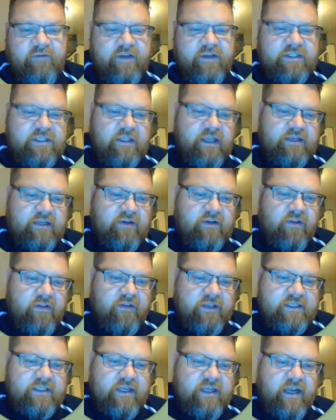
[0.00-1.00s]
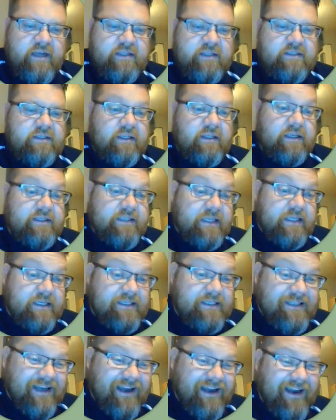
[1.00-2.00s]
I select on this side, it selects the
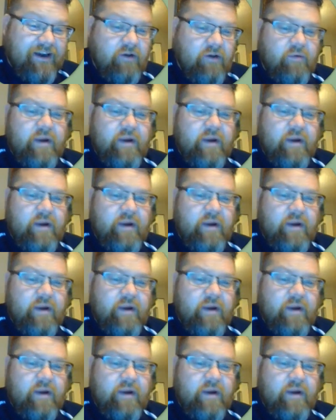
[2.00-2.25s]
entire